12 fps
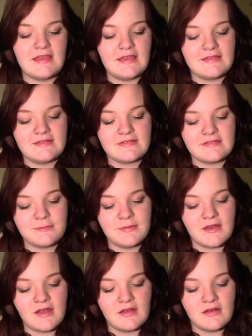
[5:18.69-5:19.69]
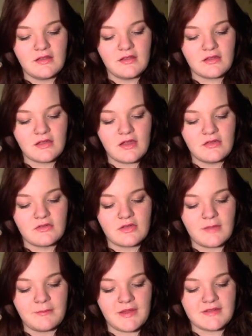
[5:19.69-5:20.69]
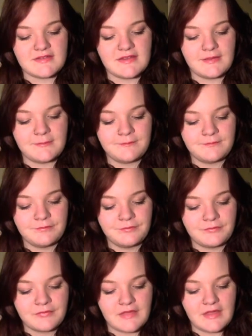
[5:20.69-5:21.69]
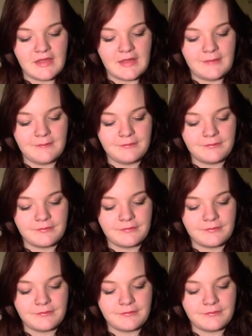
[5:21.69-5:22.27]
It's banana and cocoa butter. And